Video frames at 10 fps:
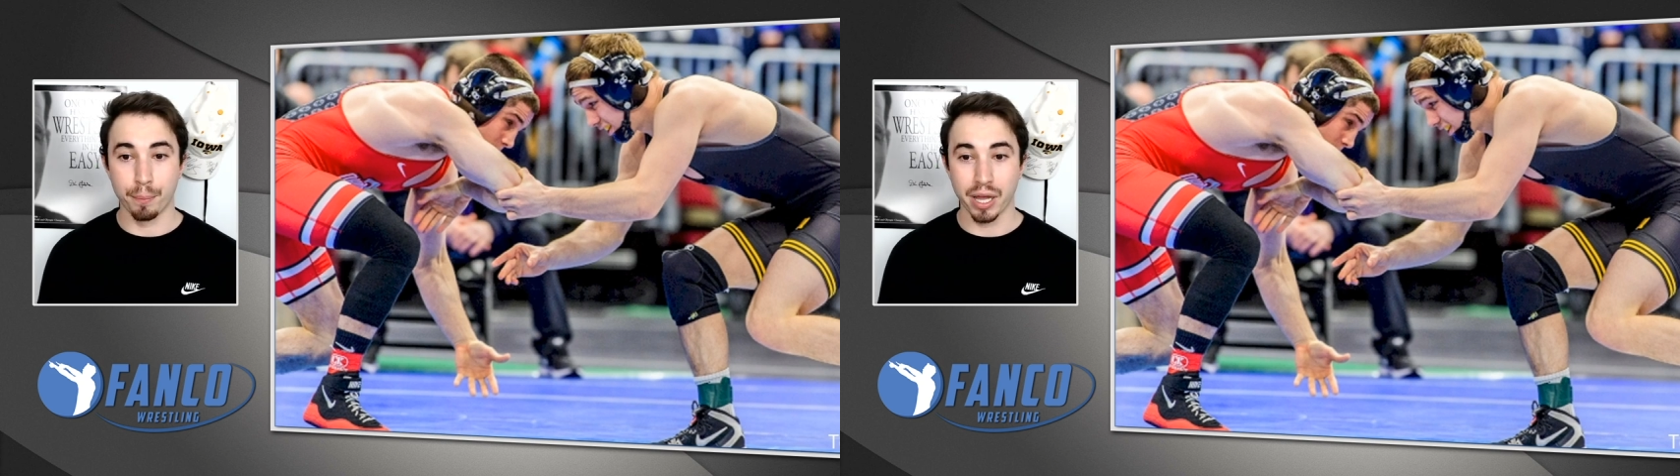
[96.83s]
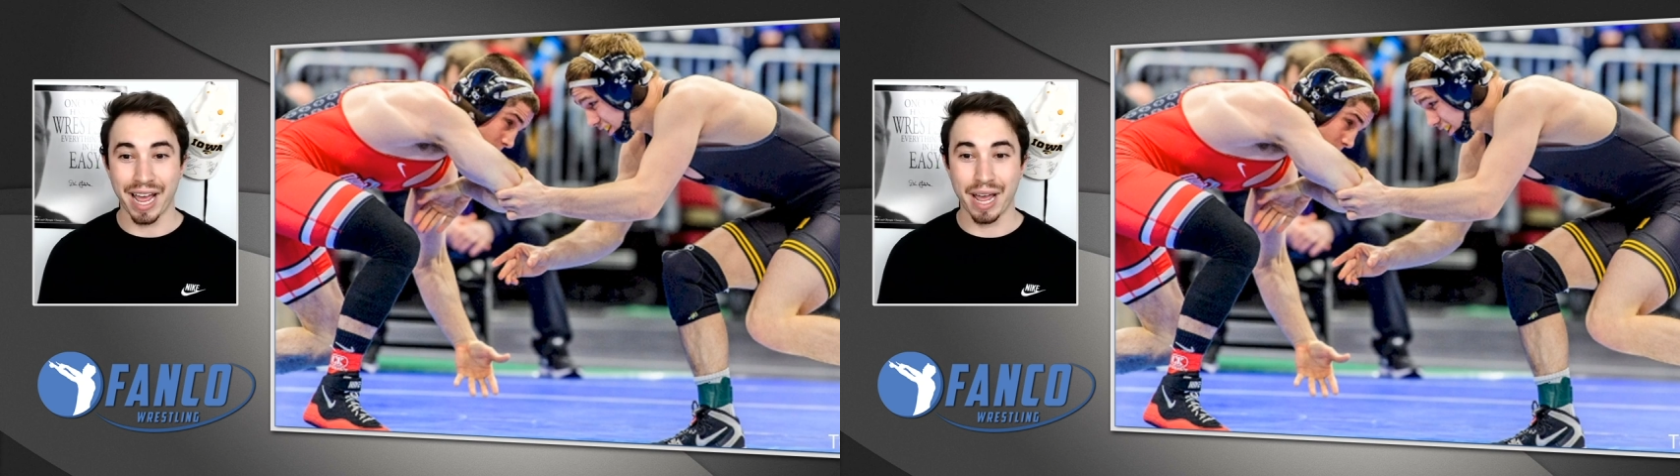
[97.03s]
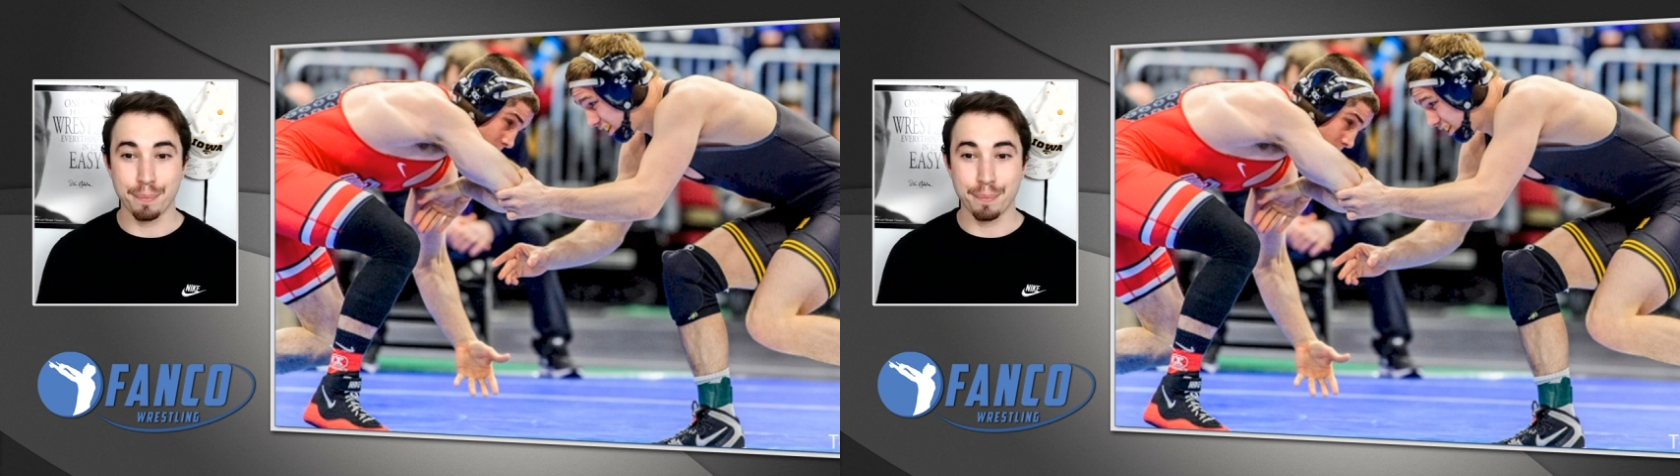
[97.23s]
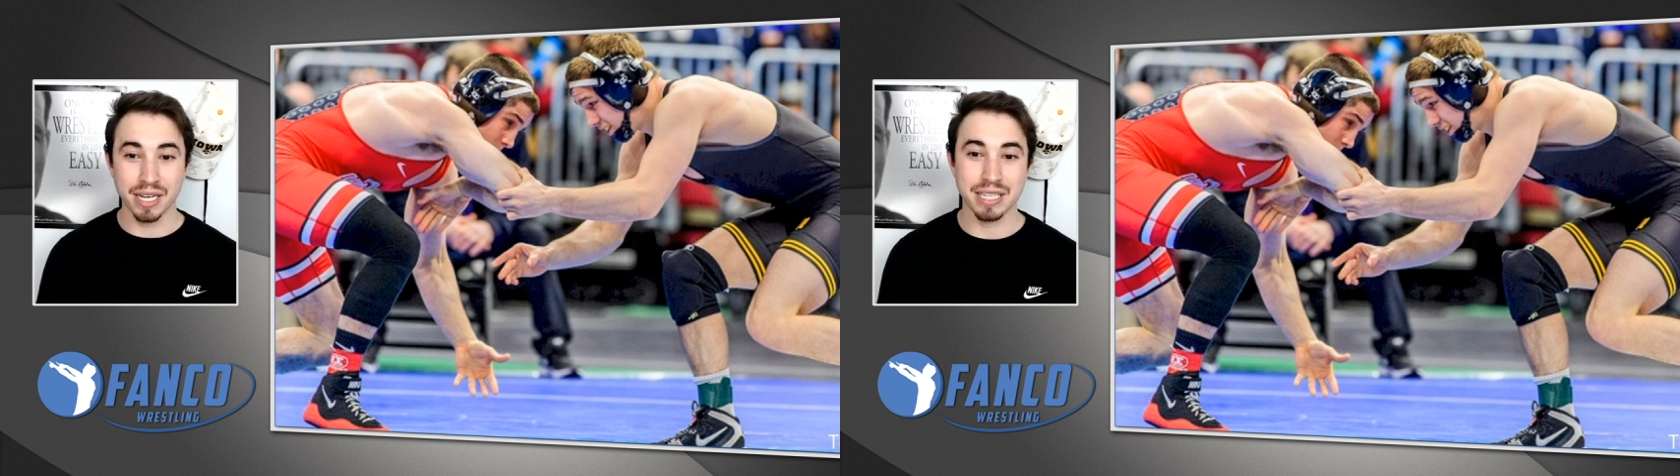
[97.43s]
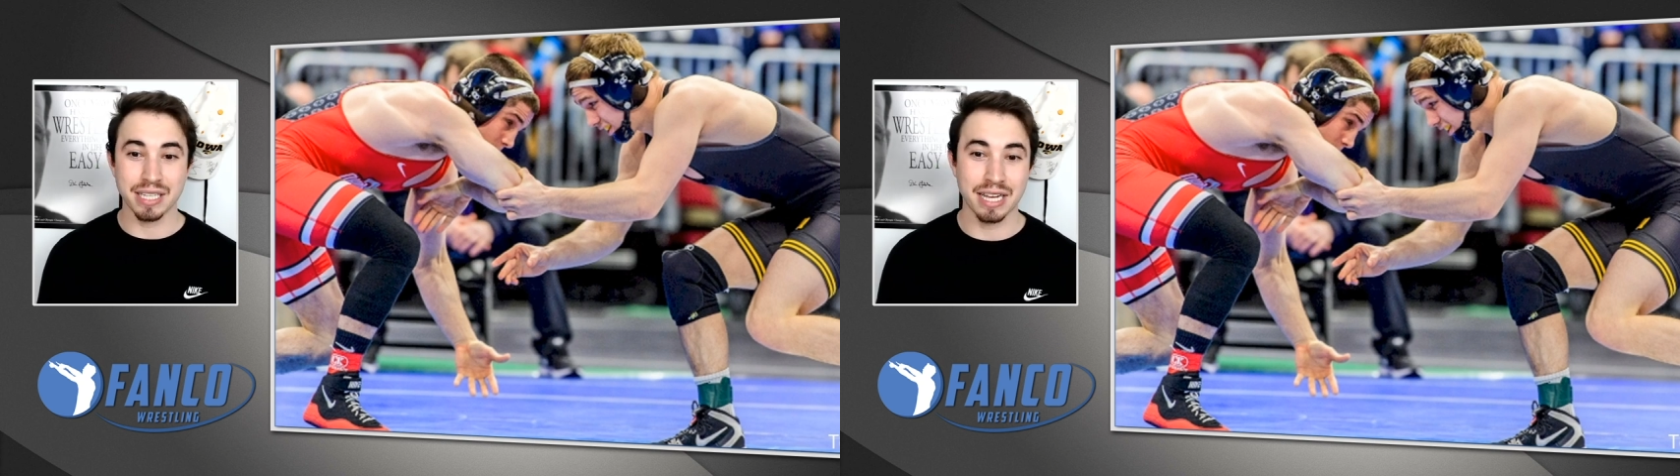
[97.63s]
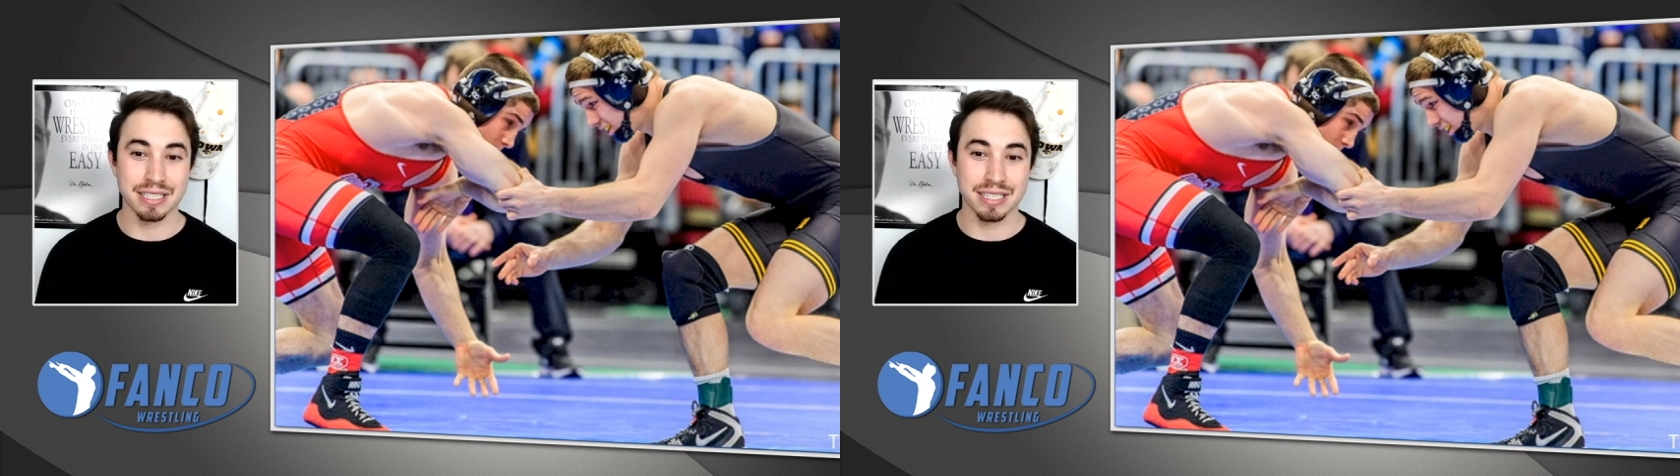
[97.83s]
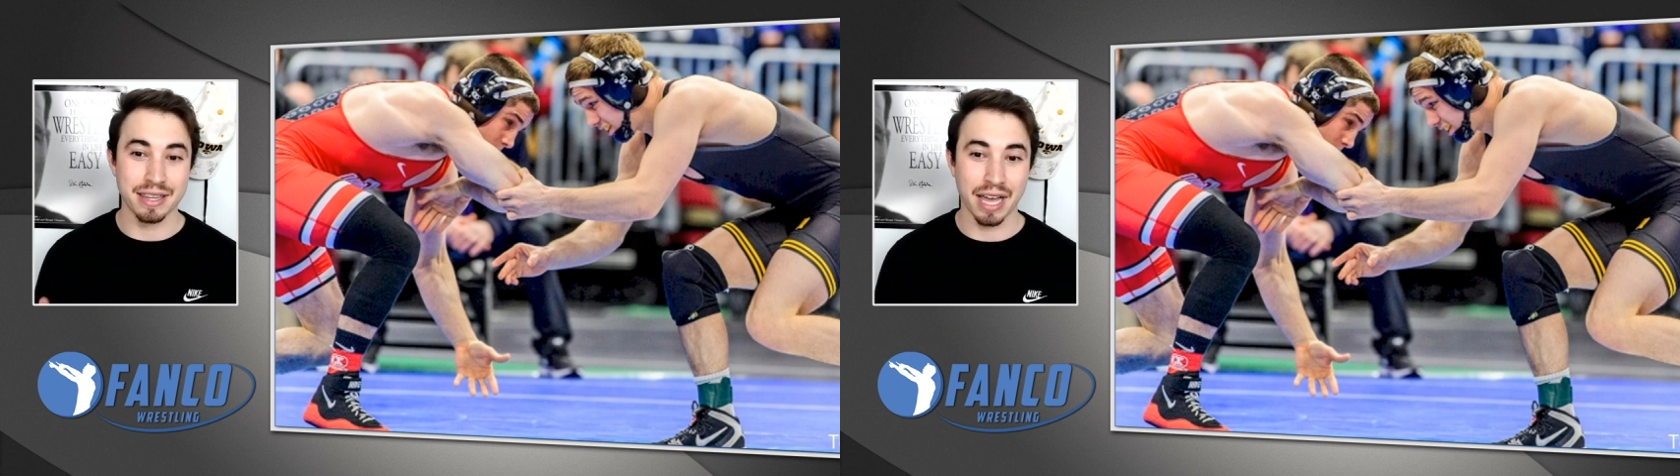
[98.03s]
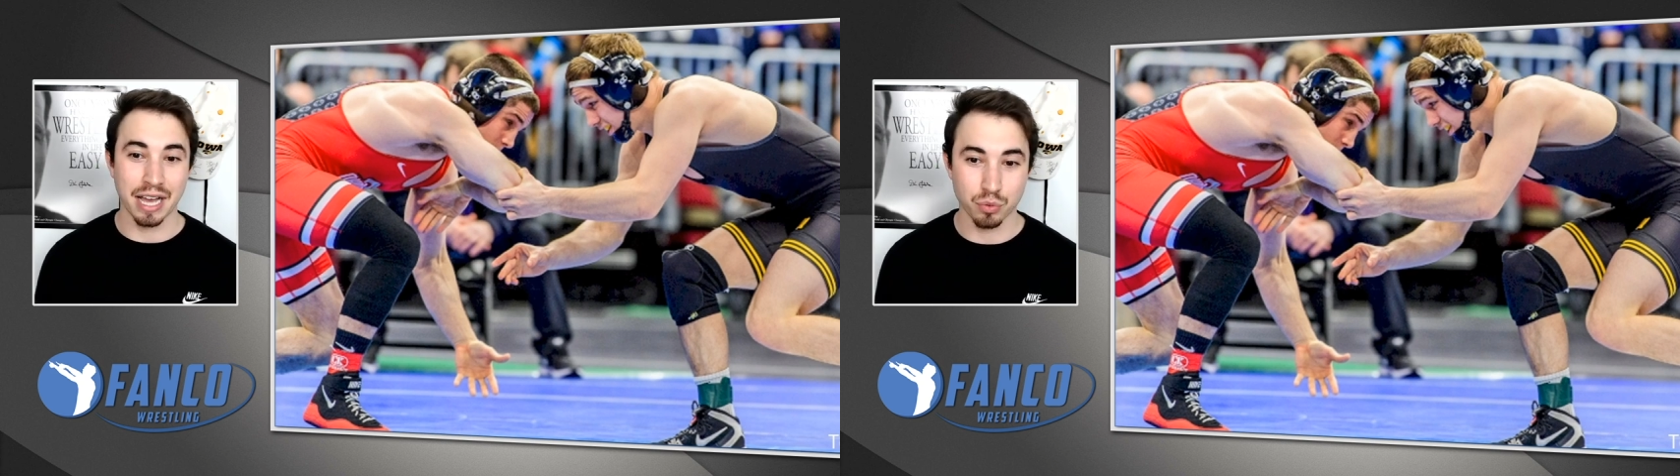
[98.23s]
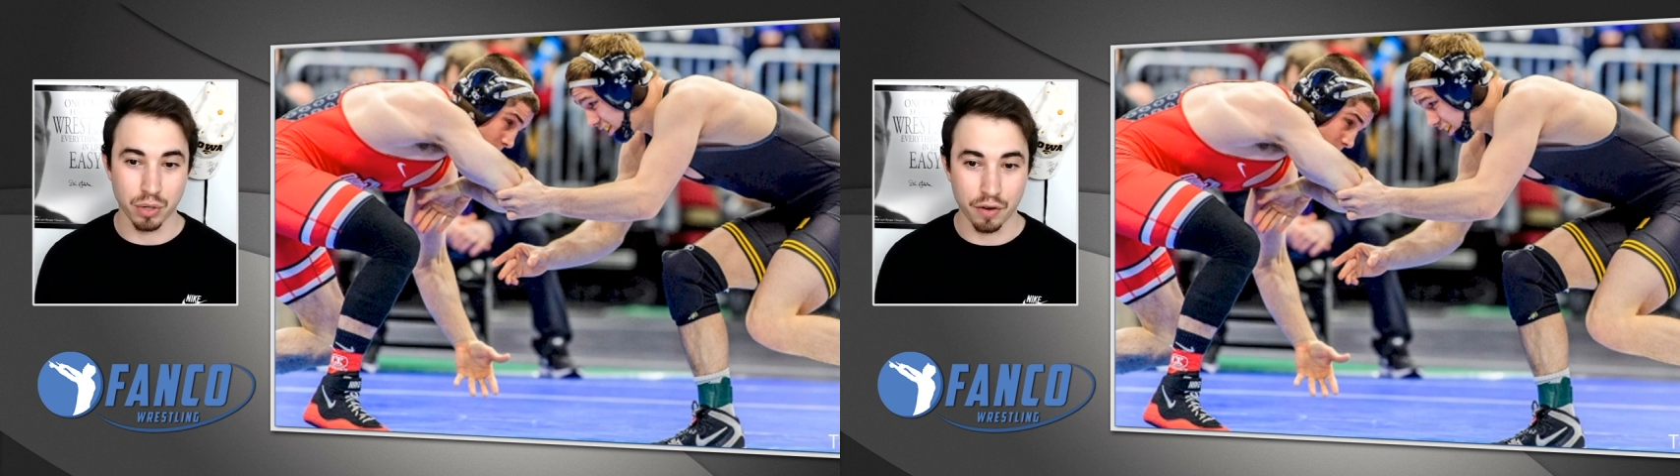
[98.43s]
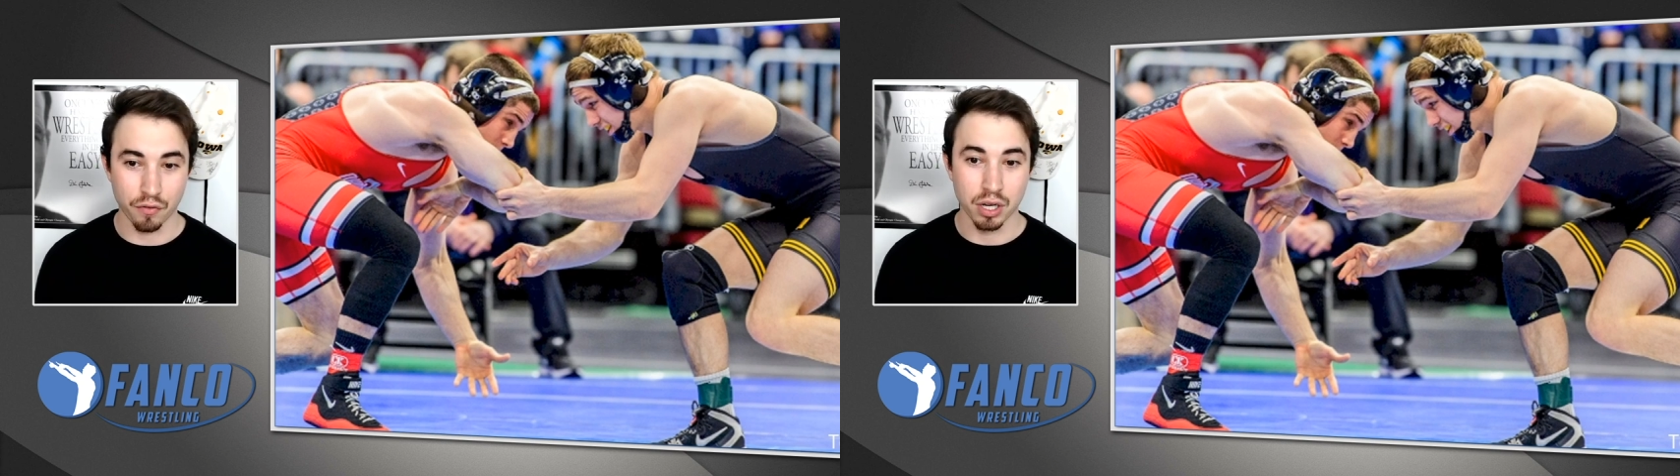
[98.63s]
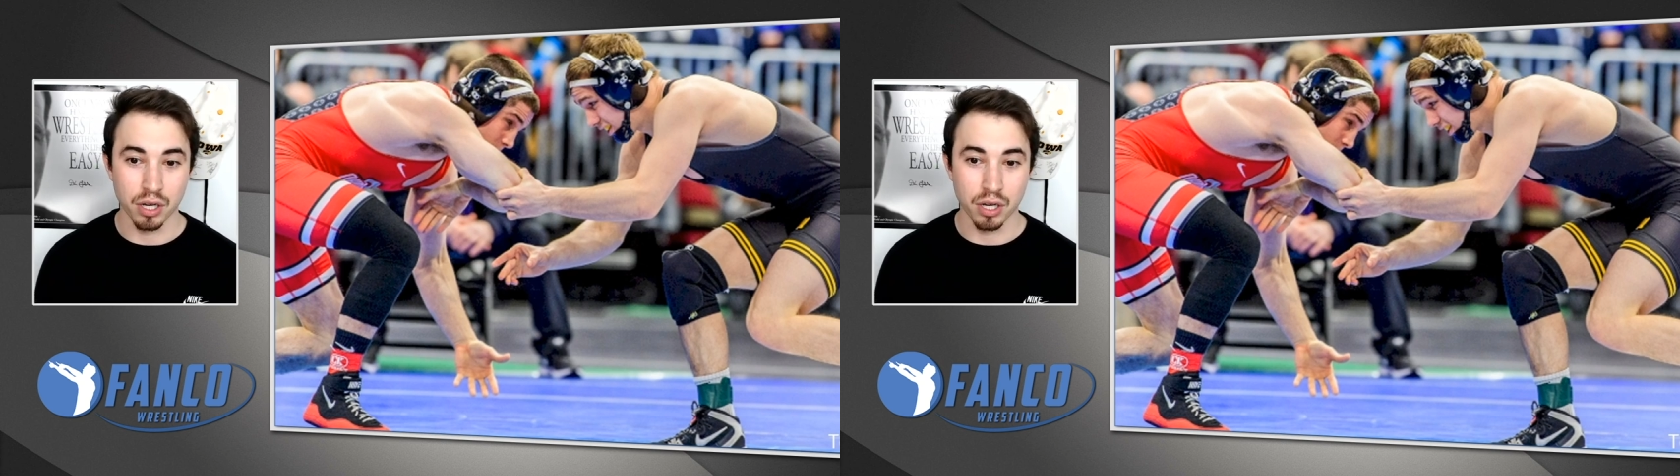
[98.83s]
but at Big Tens, that's whenever